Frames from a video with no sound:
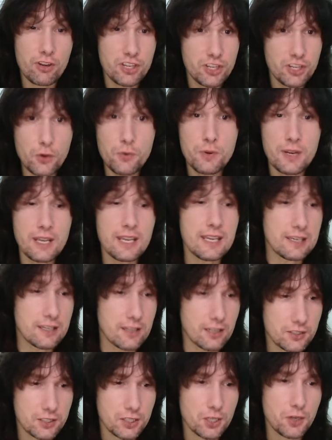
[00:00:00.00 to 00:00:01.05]

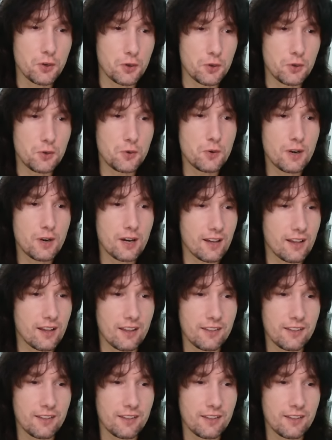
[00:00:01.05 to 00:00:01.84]
unique to